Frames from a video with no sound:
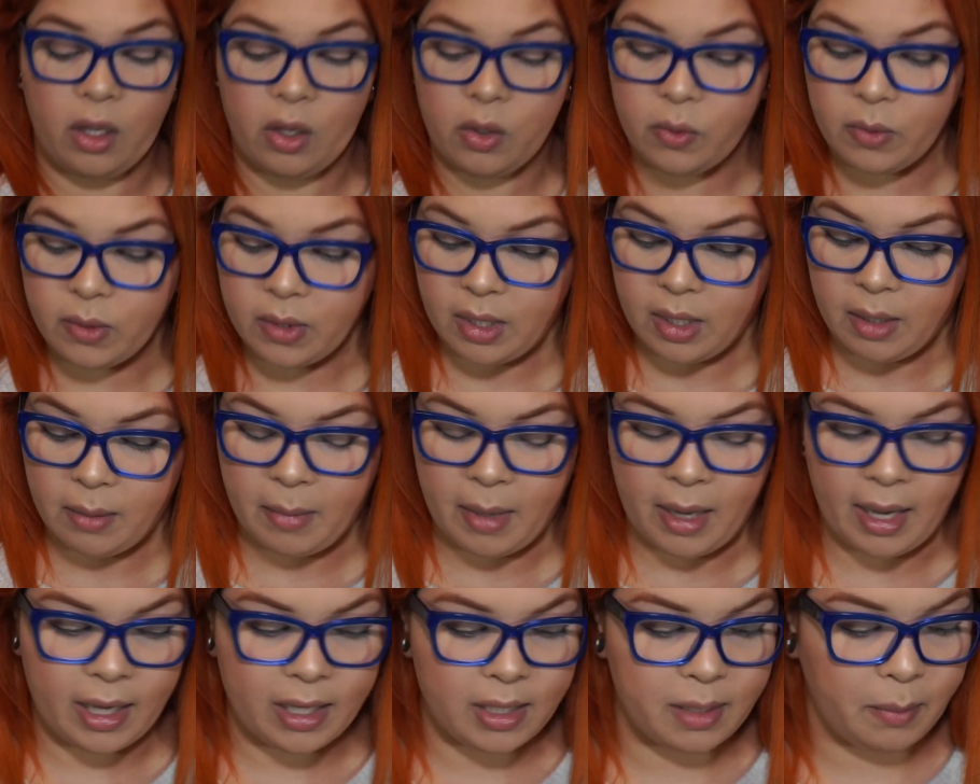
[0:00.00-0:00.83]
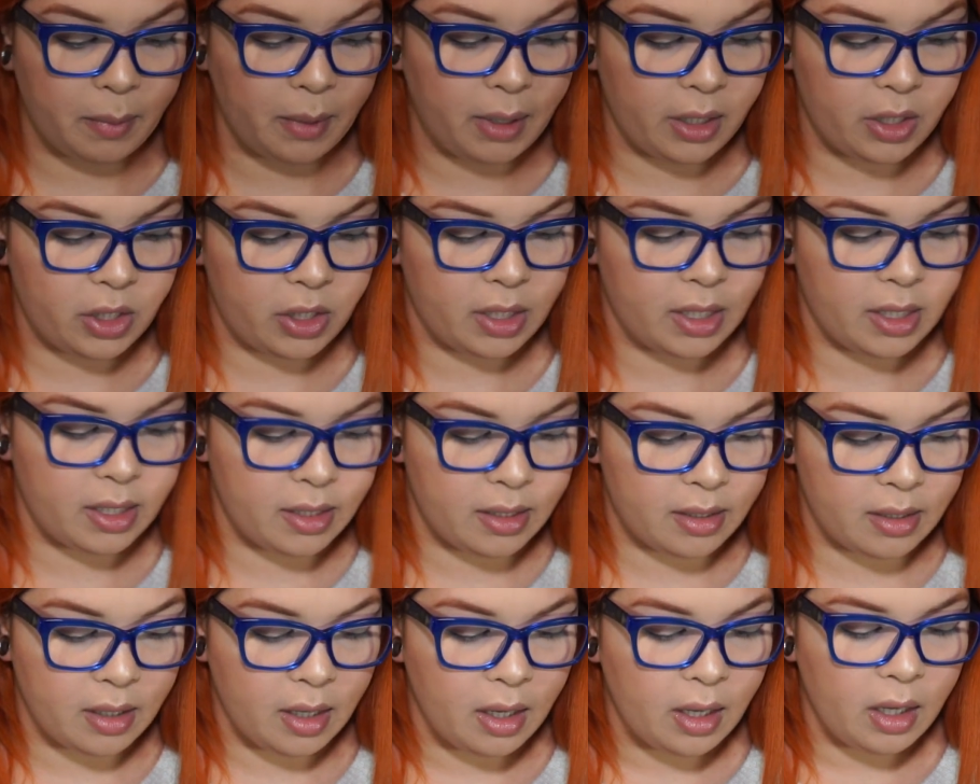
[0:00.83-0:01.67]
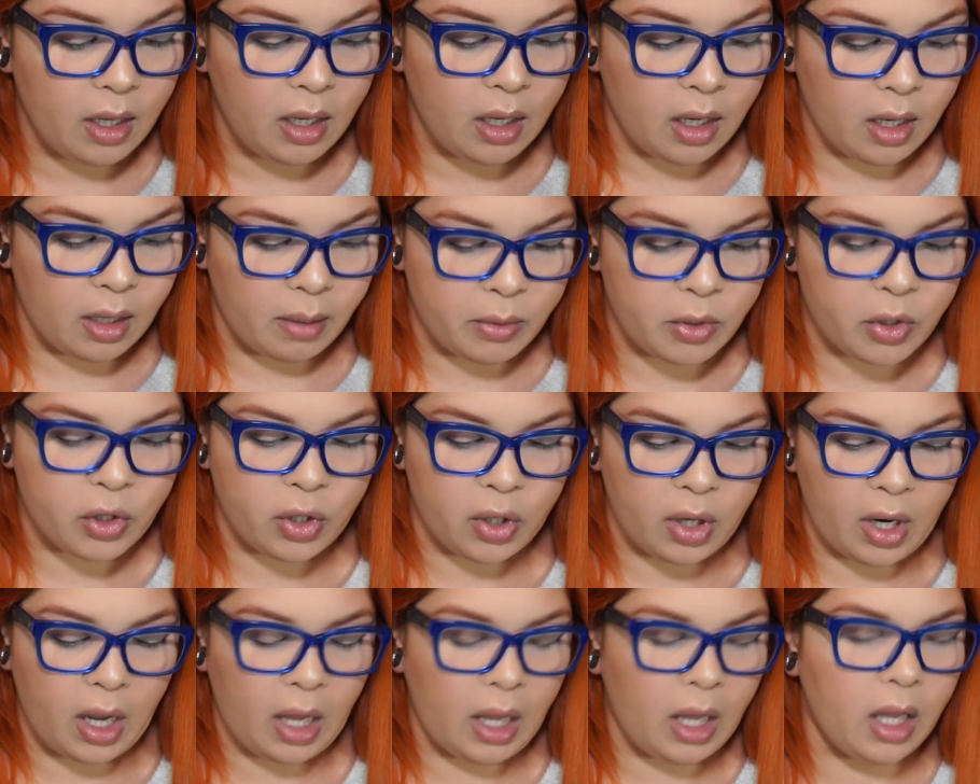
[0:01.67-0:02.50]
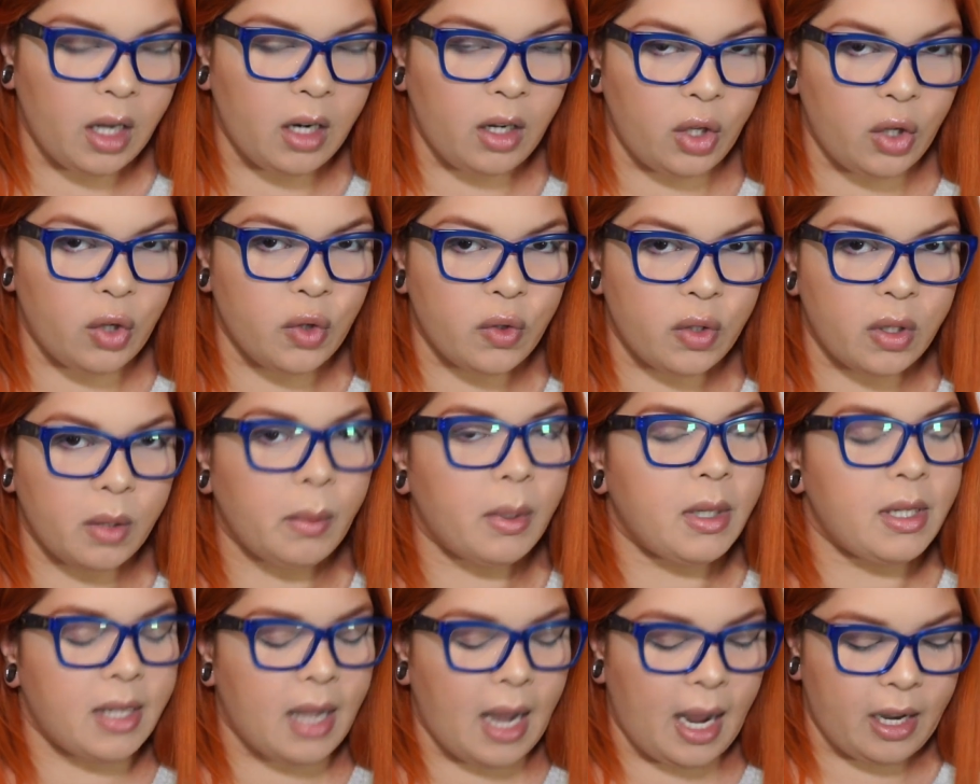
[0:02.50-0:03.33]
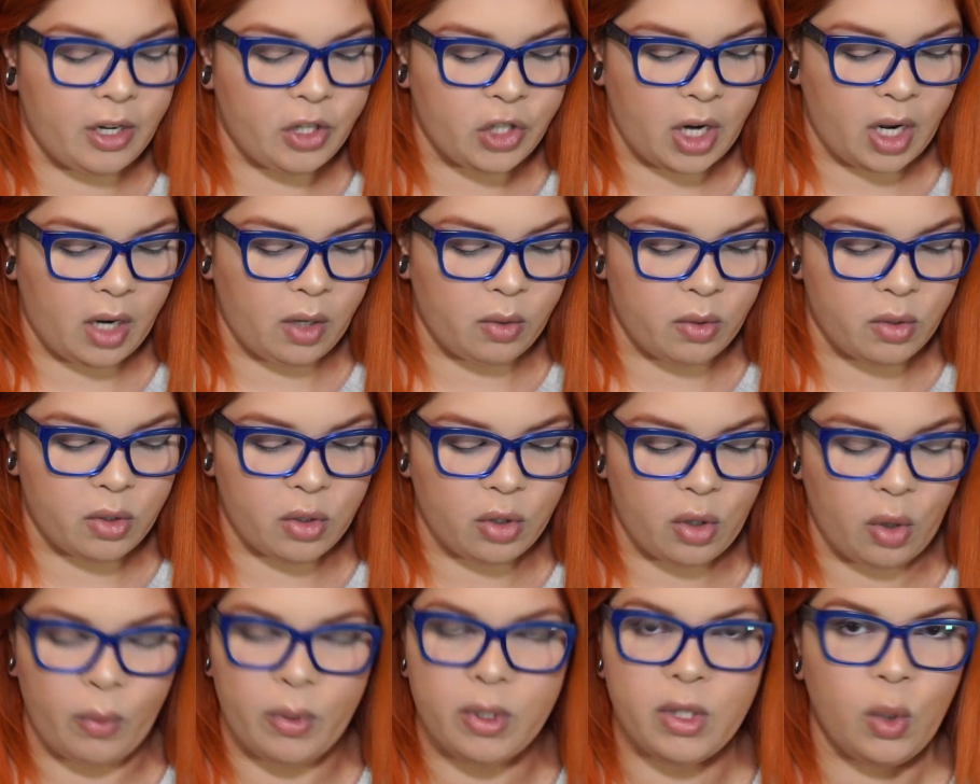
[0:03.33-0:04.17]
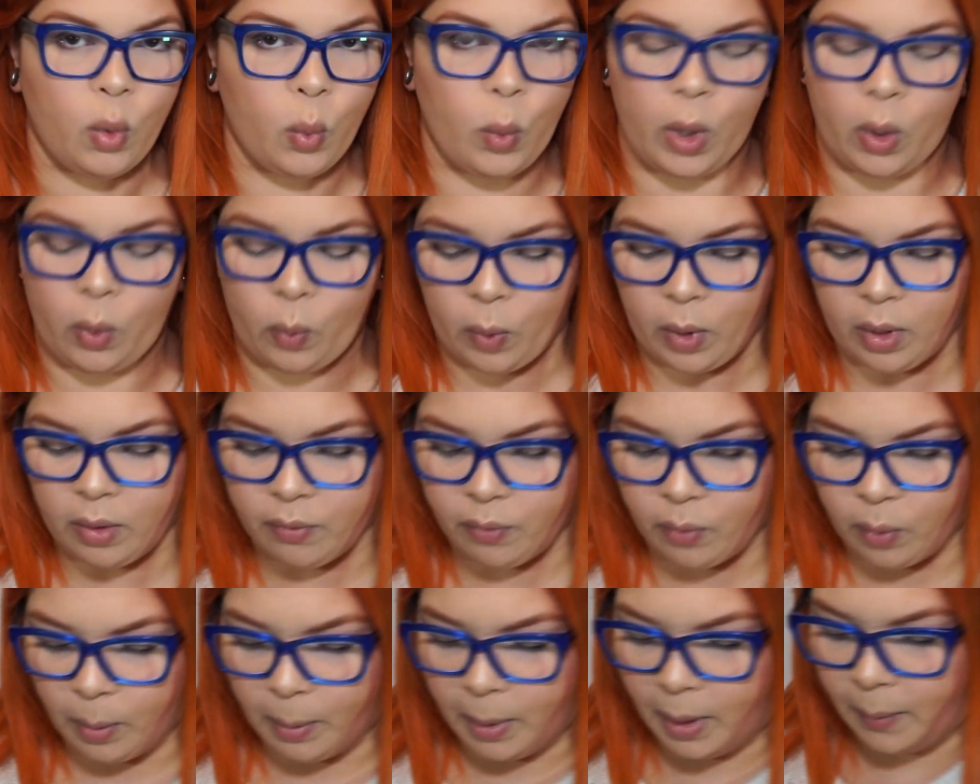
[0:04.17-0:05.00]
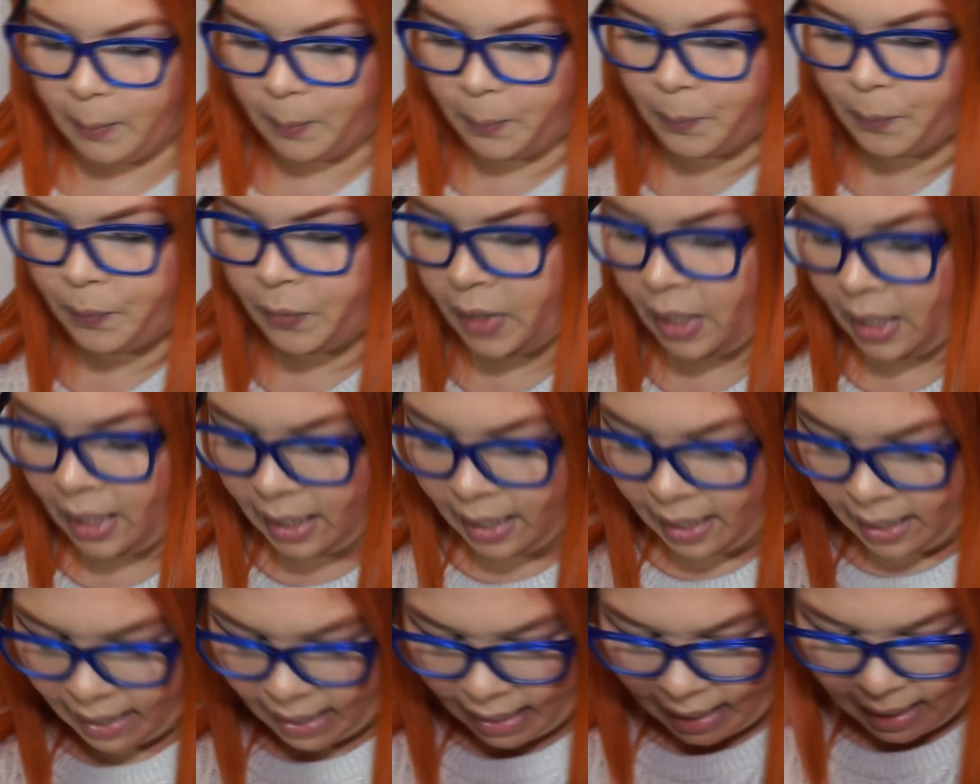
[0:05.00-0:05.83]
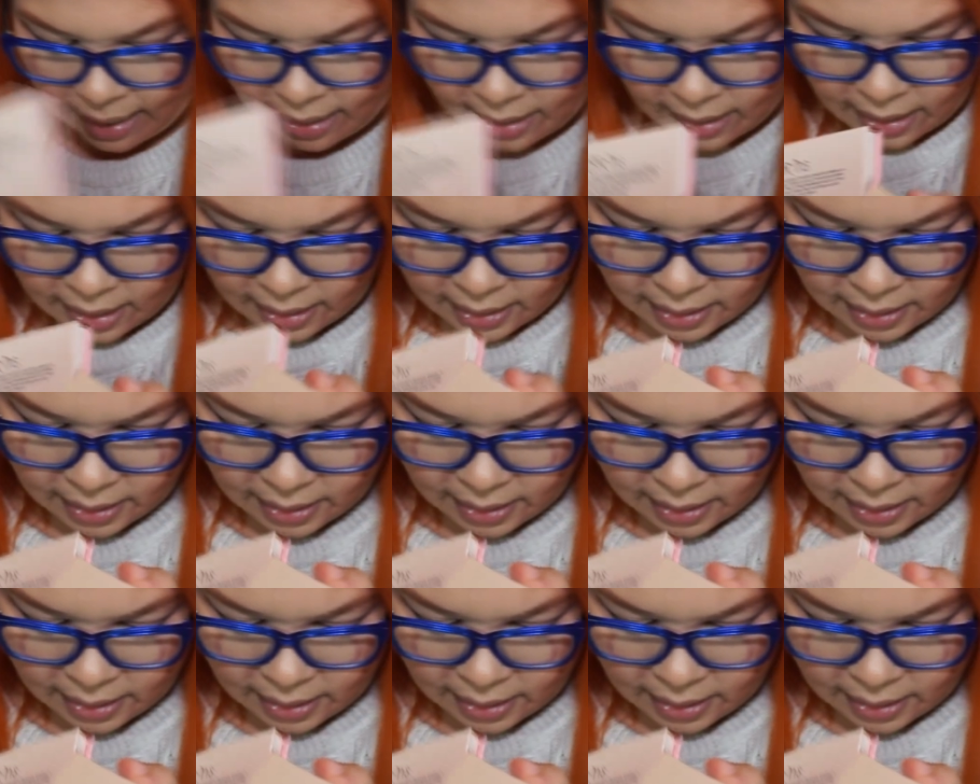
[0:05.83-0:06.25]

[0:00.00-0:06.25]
use them as blushes, I'm sure I can use them as eyeshadows, so it's a win-win for me. And